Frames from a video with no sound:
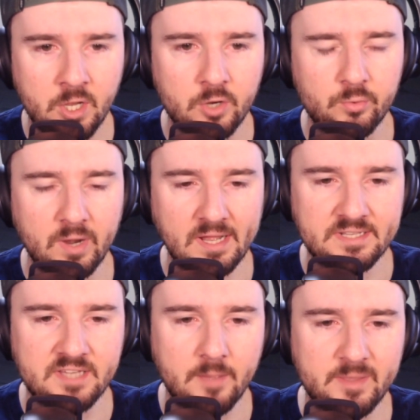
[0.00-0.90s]
Reds
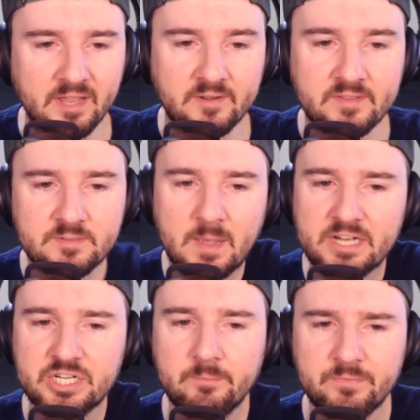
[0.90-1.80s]
coming into this
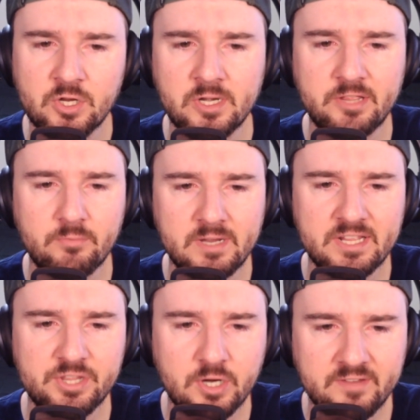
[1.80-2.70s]
matchup 33
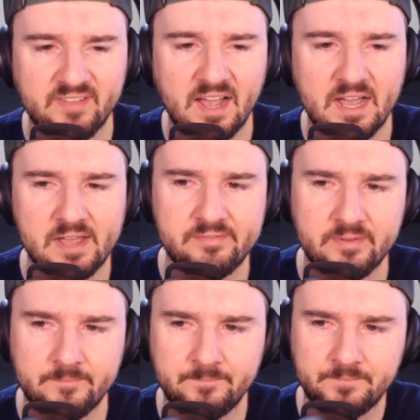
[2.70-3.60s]
and 35.
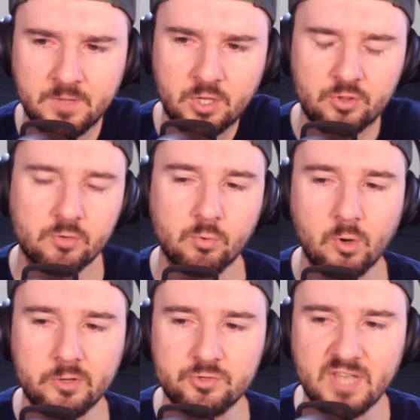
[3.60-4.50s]
The
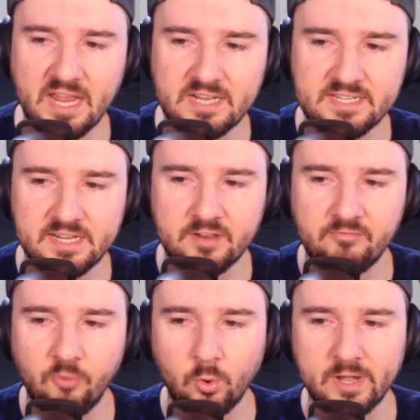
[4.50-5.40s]
Royals 18 and
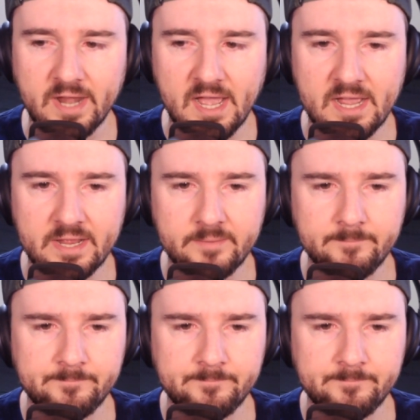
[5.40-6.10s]
49.